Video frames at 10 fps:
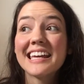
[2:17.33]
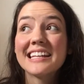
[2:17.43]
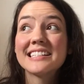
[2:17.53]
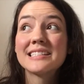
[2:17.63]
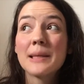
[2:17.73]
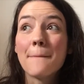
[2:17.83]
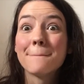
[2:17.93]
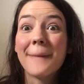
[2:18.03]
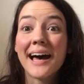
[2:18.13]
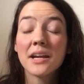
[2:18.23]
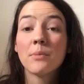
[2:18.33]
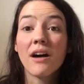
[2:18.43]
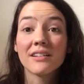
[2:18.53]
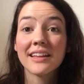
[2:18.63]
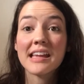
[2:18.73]
it's
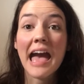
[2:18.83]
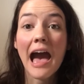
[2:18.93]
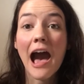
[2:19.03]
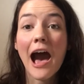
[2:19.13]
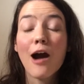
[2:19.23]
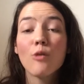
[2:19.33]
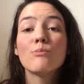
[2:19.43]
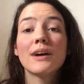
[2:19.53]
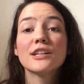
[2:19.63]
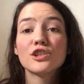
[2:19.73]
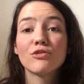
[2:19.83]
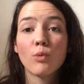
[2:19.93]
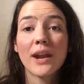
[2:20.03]
mind-boggling how much of